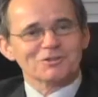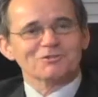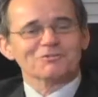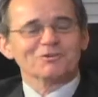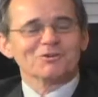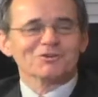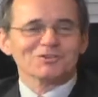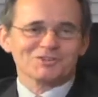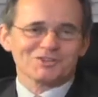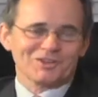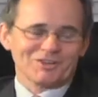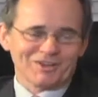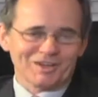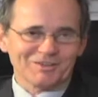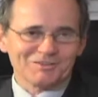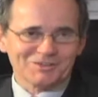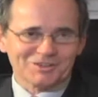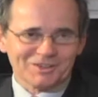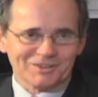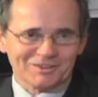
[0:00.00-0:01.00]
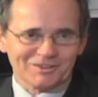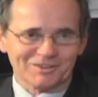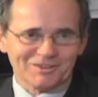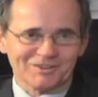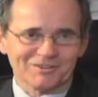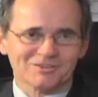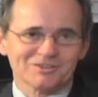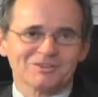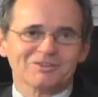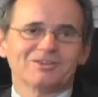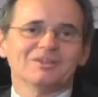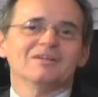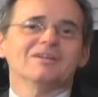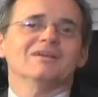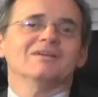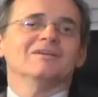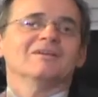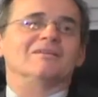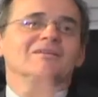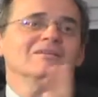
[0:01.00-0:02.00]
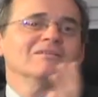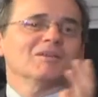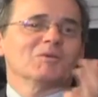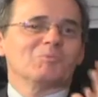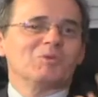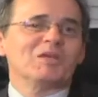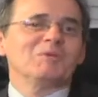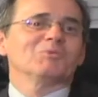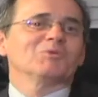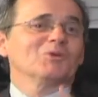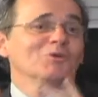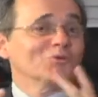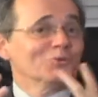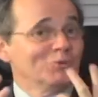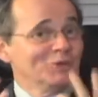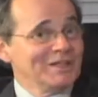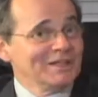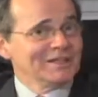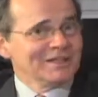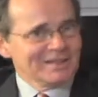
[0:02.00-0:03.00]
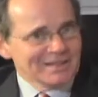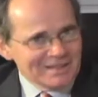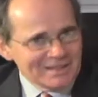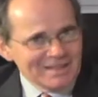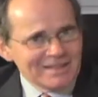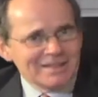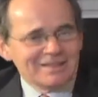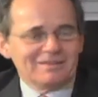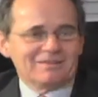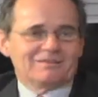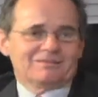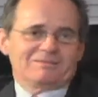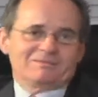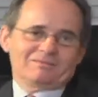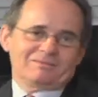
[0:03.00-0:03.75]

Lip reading: are focused on the left side of the heart. So the people who really need